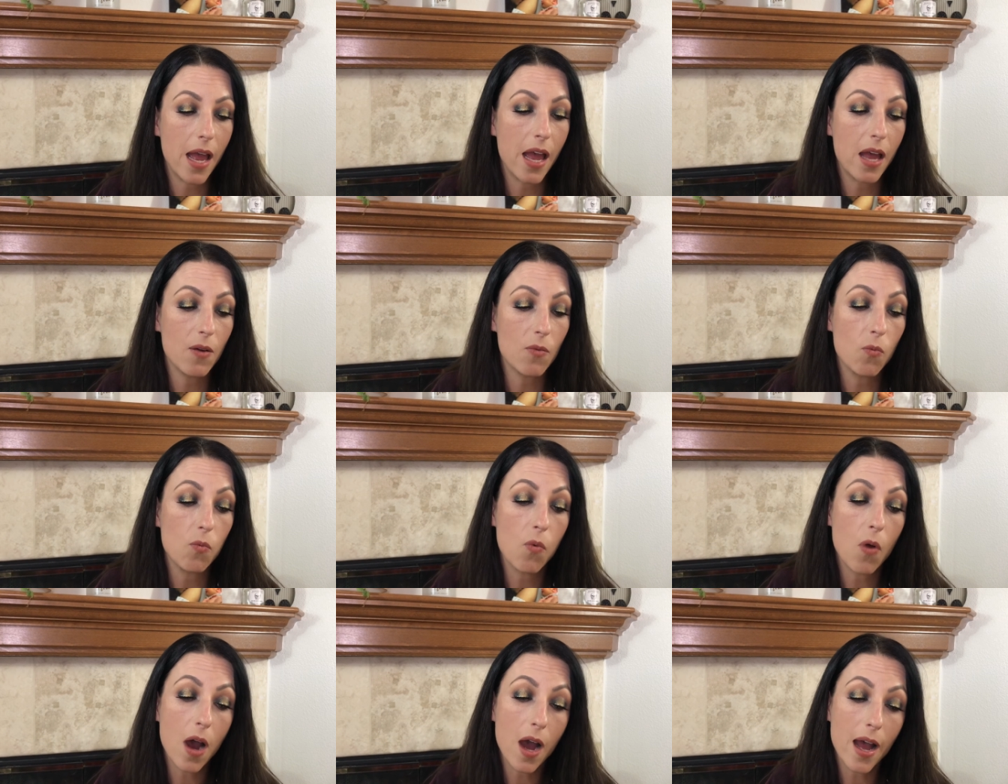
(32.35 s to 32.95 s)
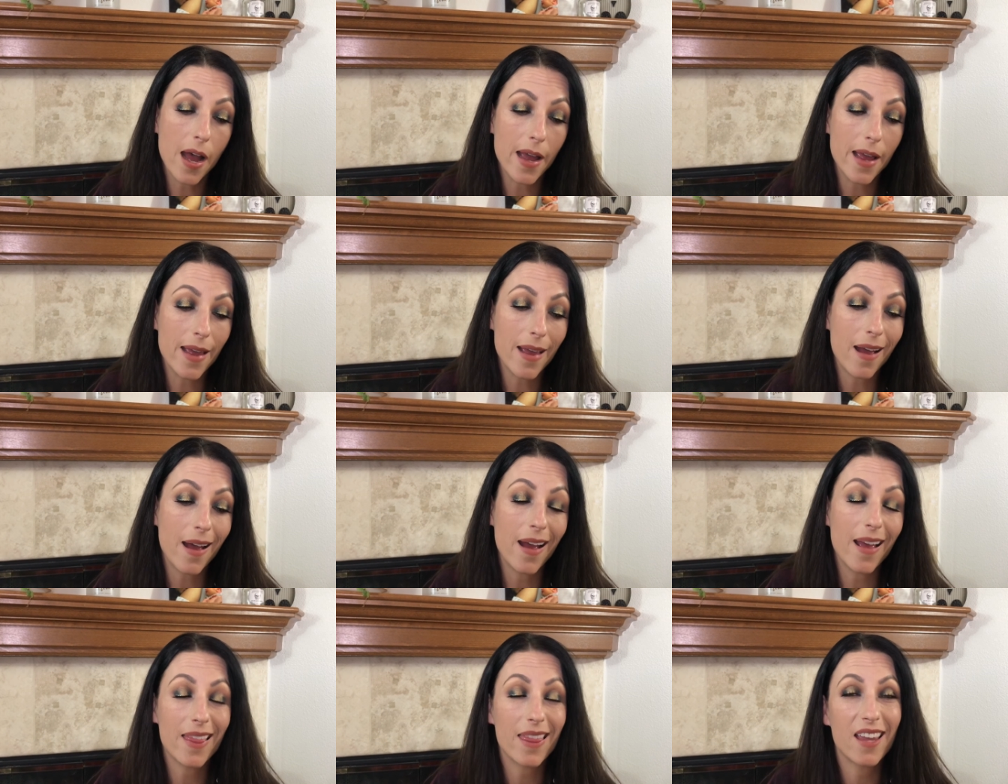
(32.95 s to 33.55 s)
and
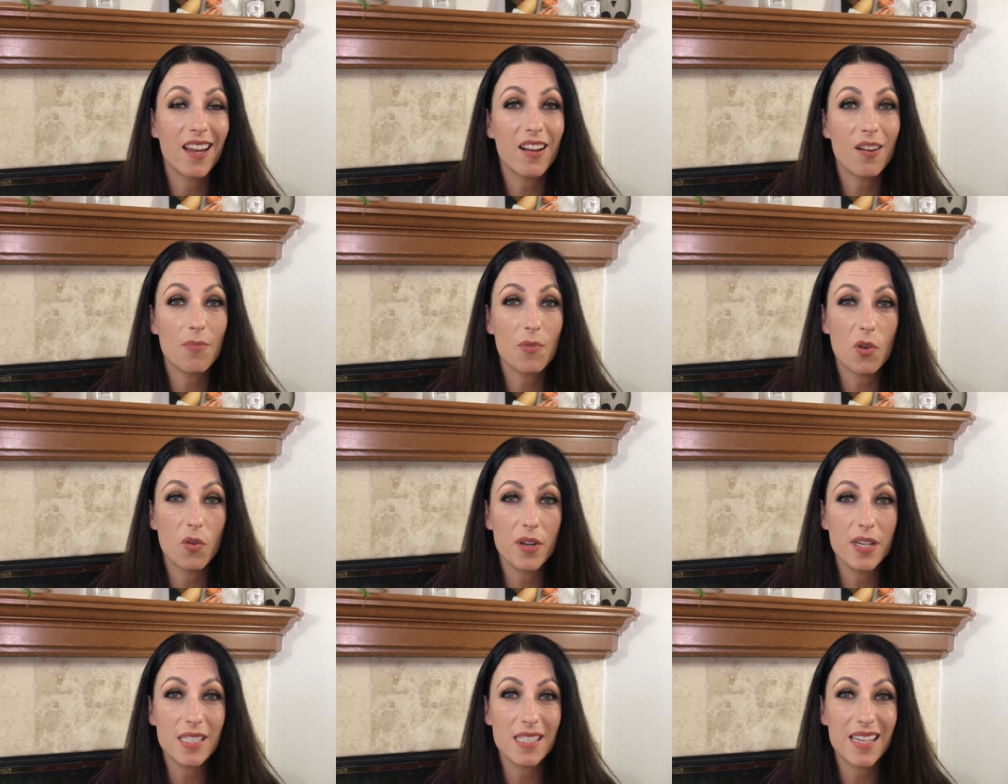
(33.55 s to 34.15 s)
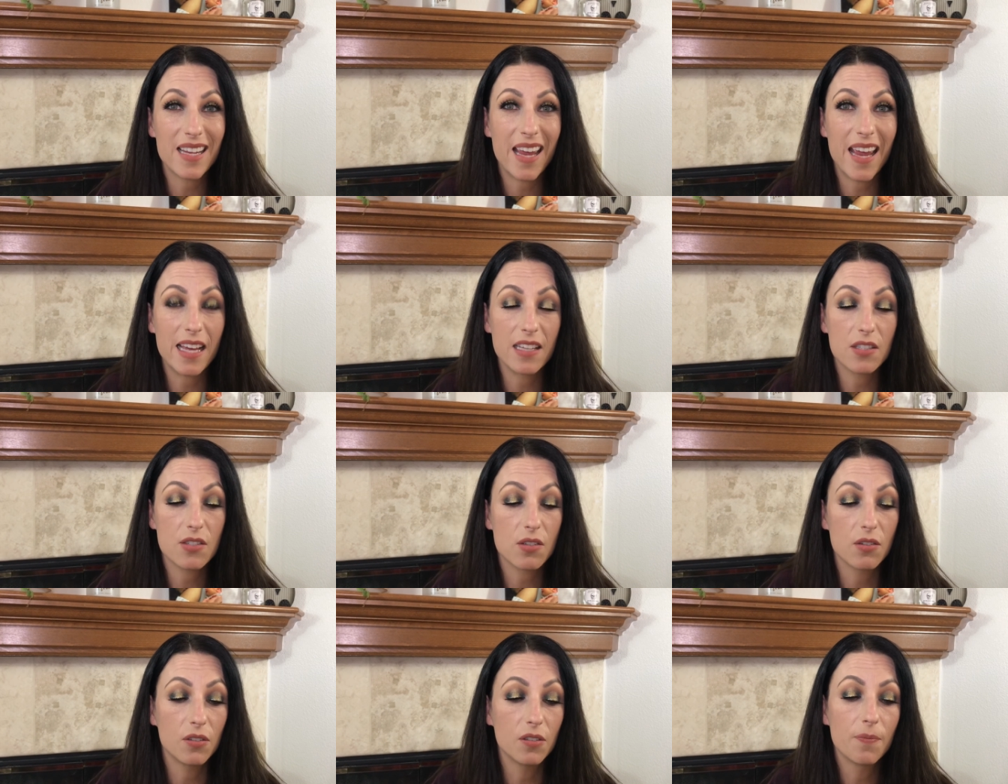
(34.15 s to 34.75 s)
why I think I'm going to
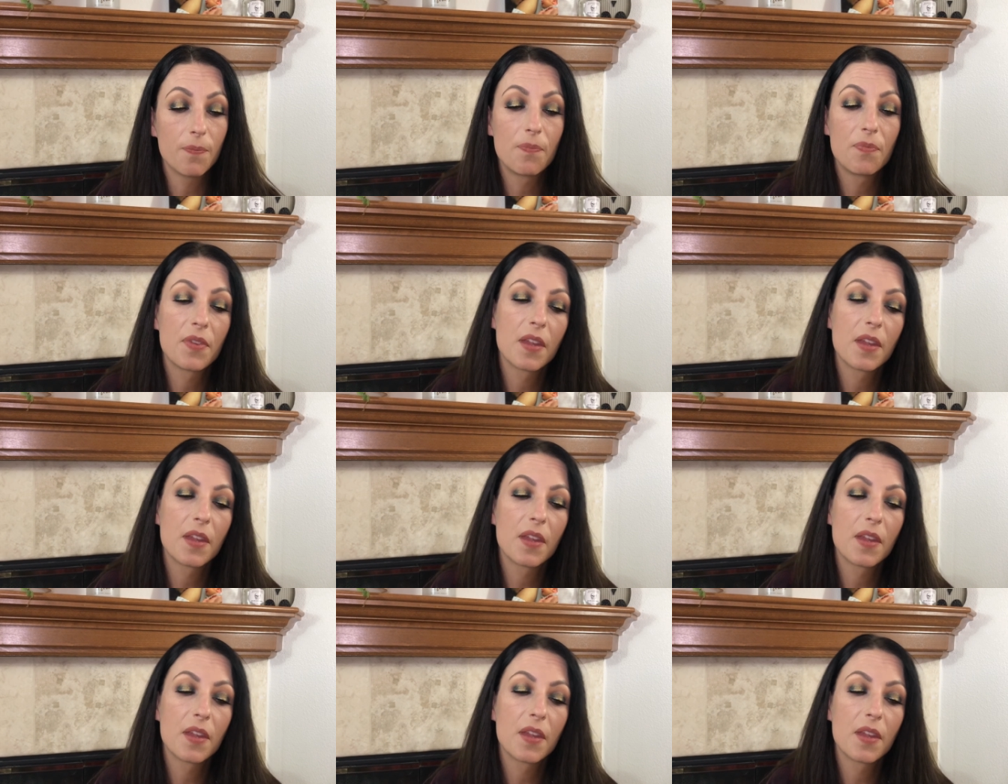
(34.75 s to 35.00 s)
cancel.